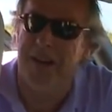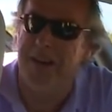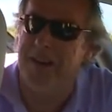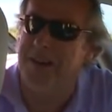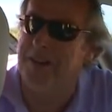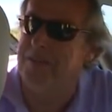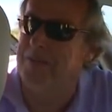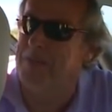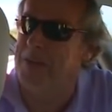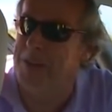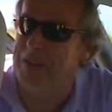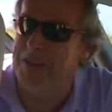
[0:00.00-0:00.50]

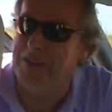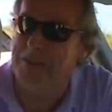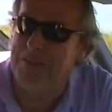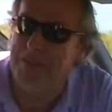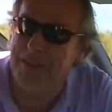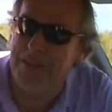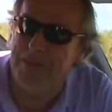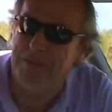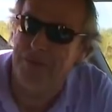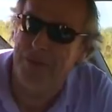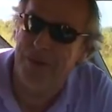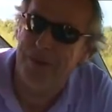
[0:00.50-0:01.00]
Um, the only
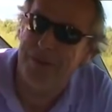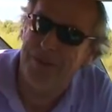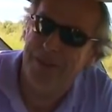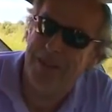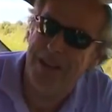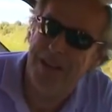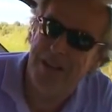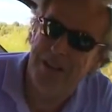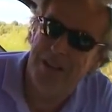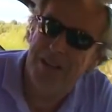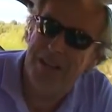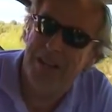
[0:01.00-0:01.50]
thing was,
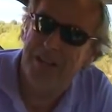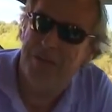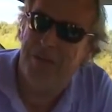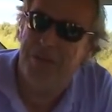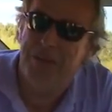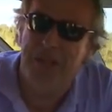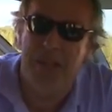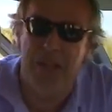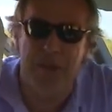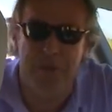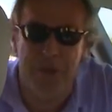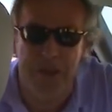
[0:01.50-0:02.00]
the engineers
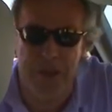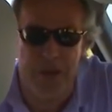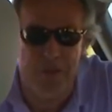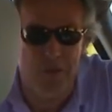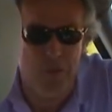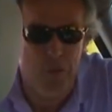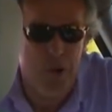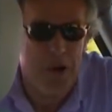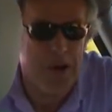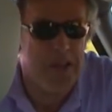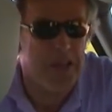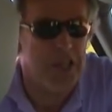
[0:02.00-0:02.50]
were telling me it
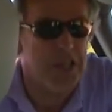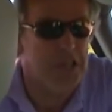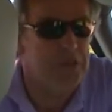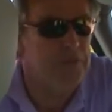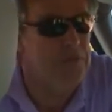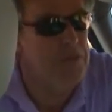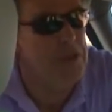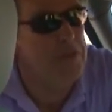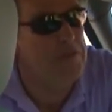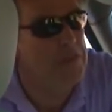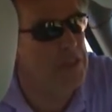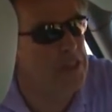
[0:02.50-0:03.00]

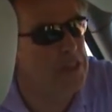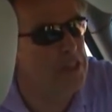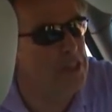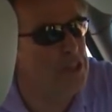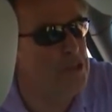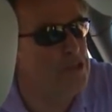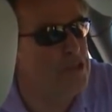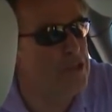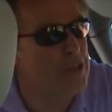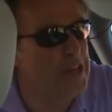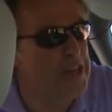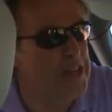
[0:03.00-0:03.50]
weighs
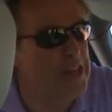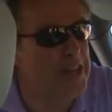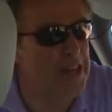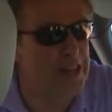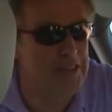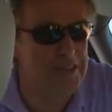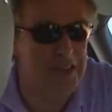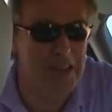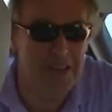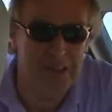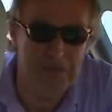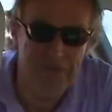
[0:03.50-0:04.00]
52
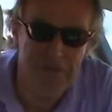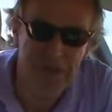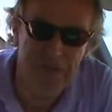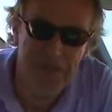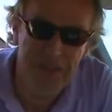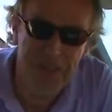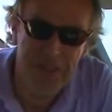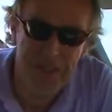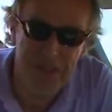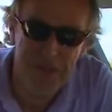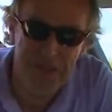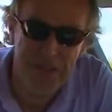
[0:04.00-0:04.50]
kilos, adds
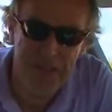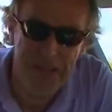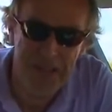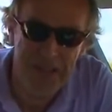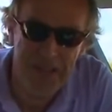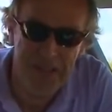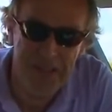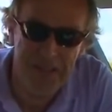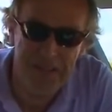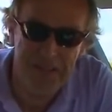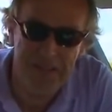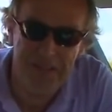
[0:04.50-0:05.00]
52
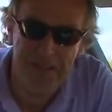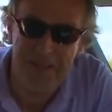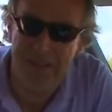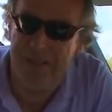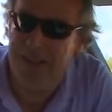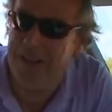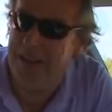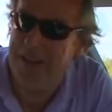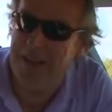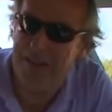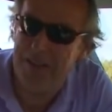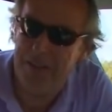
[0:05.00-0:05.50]
kilos
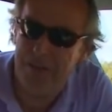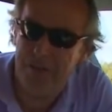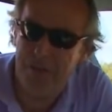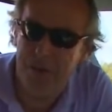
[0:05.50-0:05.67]
uh, to